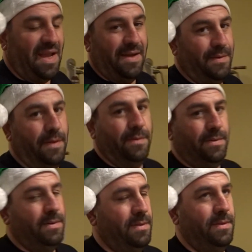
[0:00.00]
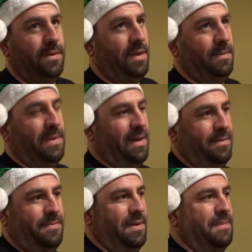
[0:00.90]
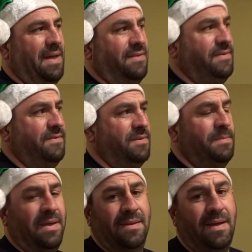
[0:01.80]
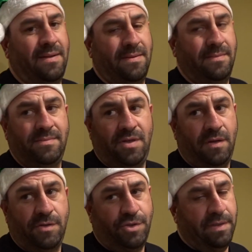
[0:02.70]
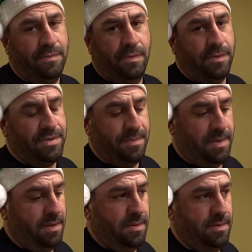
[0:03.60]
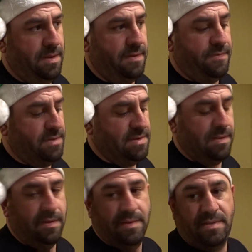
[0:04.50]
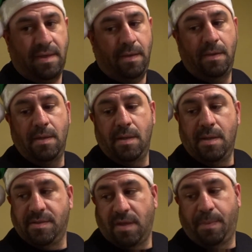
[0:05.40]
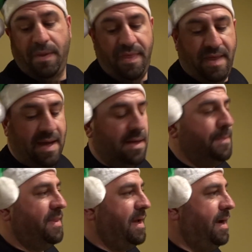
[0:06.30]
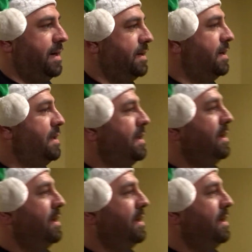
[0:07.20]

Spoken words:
I don't know, it might have even been like Dollar General or something, like for its clearance sale. So I put that up there.